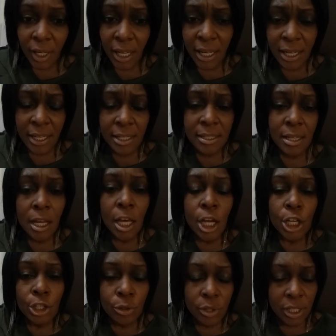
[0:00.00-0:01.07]
and
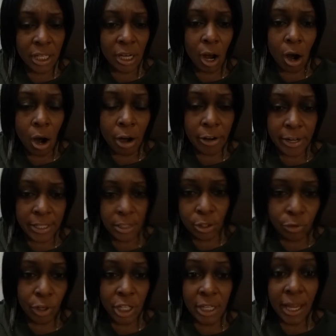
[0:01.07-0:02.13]
you can get an RN
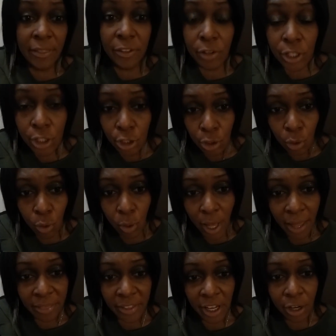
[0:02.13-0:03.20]
degree. Now, there is a school
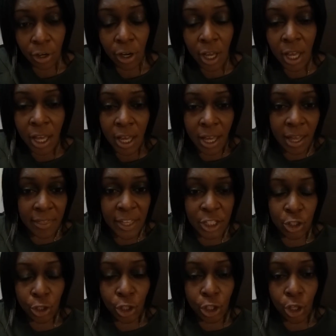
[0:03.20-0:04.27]
out there
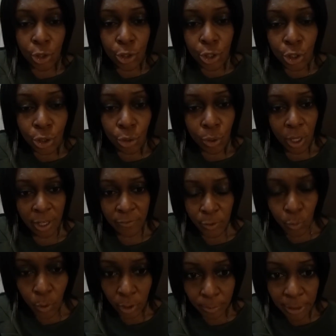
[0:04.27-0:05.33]
that you can go to if
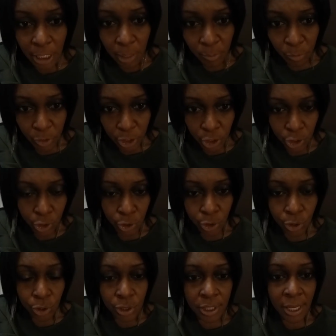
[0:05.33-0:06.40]
you want to become a registered
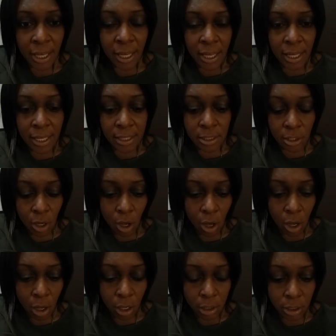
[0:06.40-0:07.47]
nurse. It's
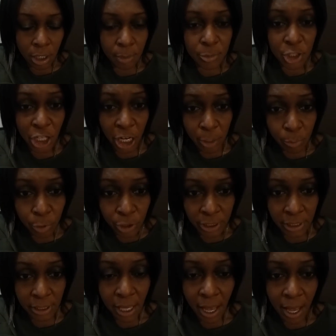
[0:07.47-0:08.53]
called
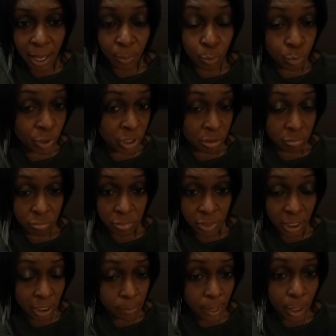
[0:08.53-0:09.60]
Chamberlain. I was
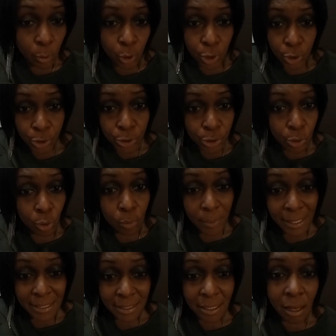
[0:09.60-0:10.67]
thinking about going to nursing school
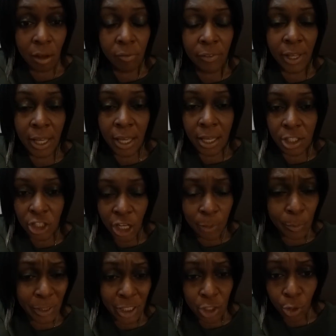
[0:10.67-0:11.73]
myself.
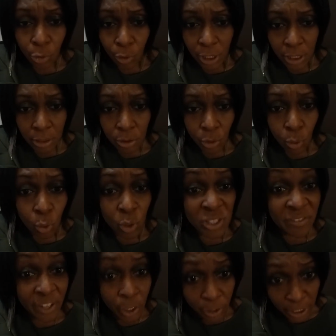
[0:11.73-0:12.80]
Chamberlain's a great school. It's
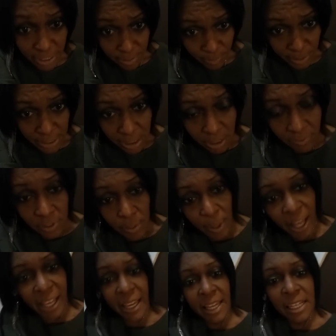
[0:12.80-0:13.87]
very expensive. It's
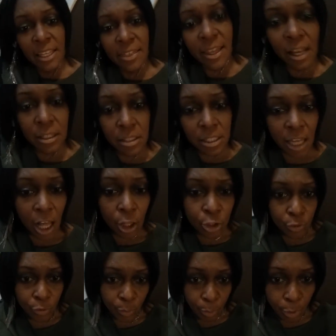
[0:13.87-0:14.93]
about
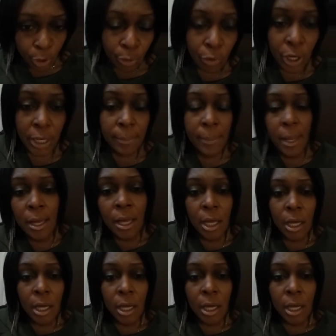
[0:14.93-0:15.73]
$80,000 for the program.